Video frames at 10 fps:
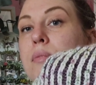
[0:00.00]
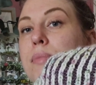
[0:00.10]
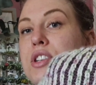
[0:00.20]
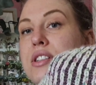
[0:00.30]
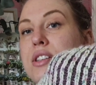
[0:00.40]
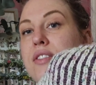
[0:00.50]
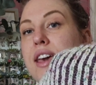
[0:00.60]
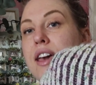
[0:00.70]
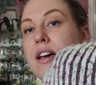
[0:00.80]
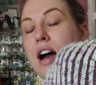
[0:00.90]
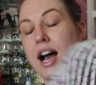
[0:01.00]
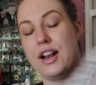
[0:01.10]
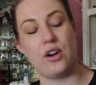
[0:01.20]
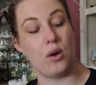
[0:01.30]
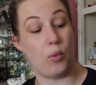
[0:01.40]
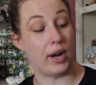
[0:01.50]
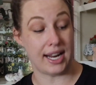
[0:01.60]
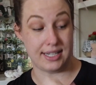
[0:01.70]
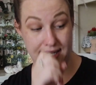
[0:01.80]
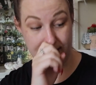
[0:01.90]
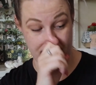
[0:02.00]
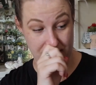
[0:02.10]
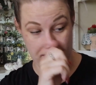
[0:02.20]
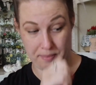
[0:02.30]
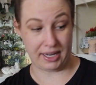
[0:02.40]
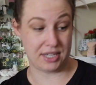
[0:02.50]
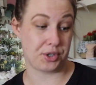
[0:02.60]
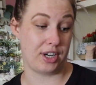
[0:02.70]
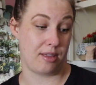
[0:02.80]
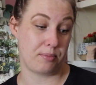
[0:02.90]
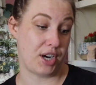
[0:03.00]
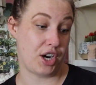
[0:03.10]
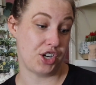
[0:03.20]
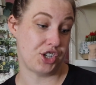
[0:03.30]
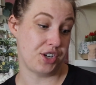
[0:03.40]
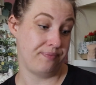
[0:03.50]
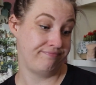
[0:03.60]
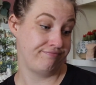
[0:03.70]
but just in there, I don't know what I did, but I screwed up the brioche.